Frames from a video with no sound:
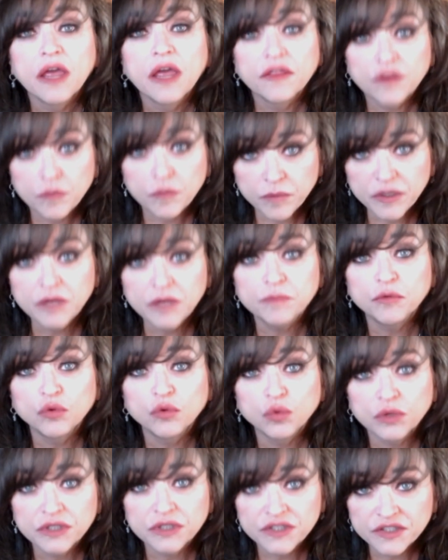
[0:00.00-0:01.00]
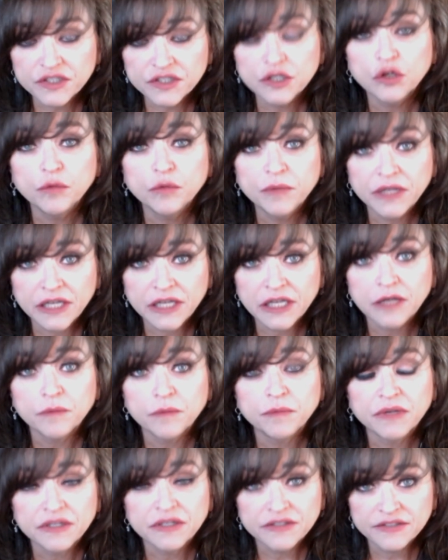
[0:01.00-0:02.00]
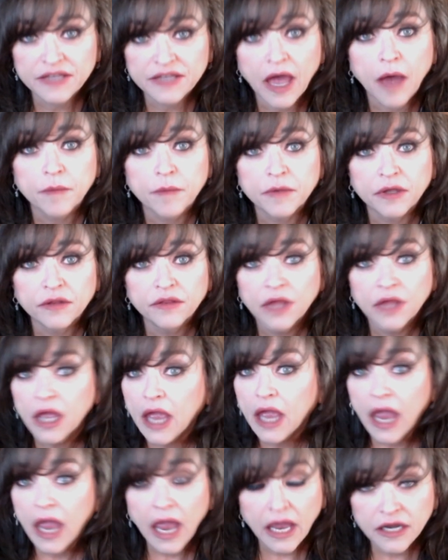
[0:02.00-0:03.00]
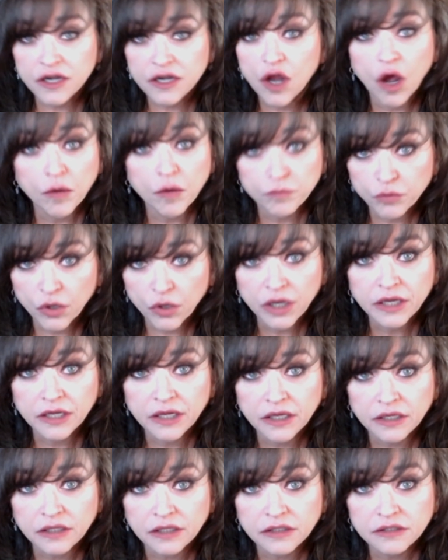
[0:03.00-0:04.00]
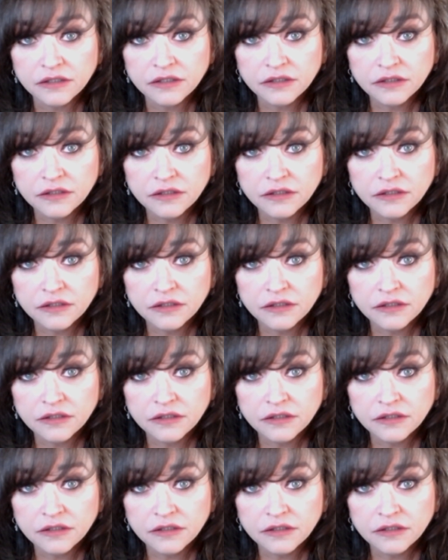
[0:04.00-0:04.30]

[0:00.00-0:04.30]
the people would still be keeping Sabbath and not breaking it.